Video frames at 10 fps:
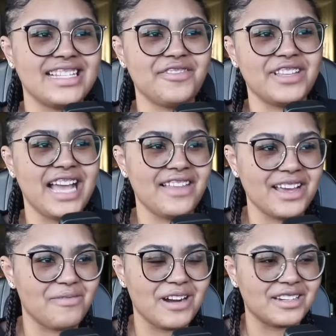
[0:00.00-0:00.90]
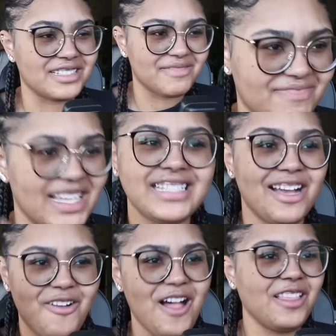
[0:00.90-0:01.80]
definitely how that works. That's
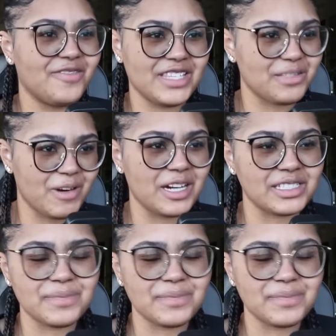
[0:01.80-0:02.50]
how all of this works.